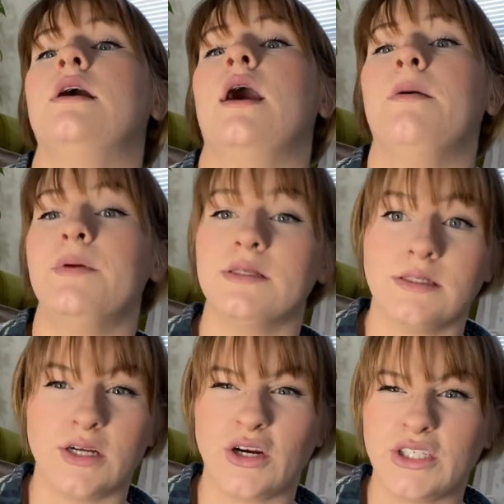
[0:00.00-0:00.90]
up in
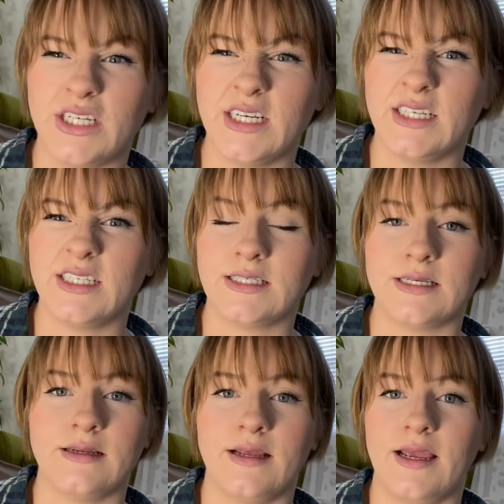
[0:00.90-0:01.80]
searches
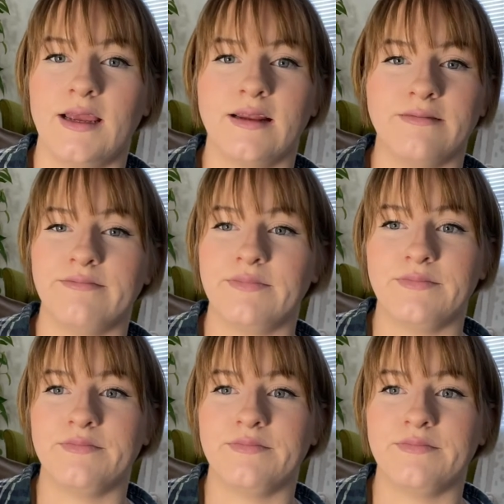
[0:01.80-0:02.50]
and